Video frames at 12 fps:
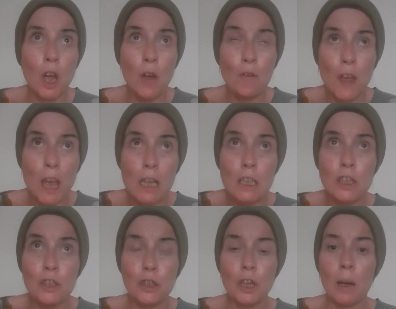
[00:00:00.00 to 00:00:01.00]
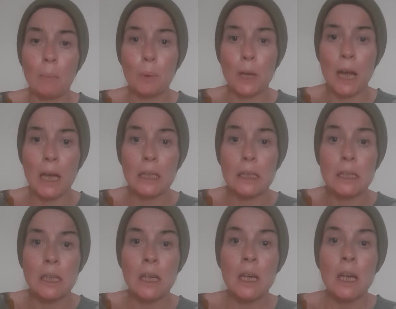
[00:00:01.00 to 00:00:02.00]
failed to comprehend
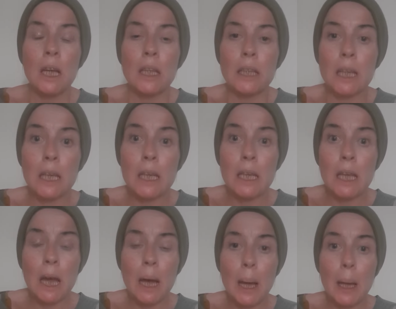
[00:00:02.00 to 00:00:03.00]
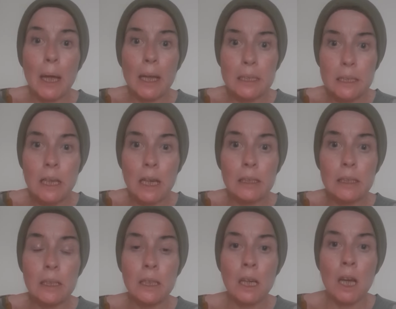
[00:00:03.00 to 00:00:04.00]
the
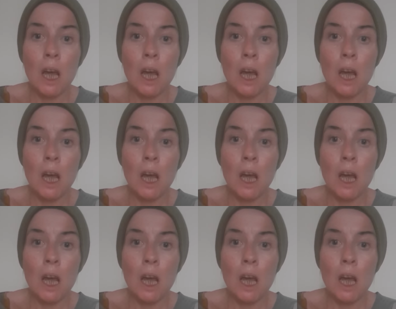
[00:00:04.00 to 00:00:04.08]
extent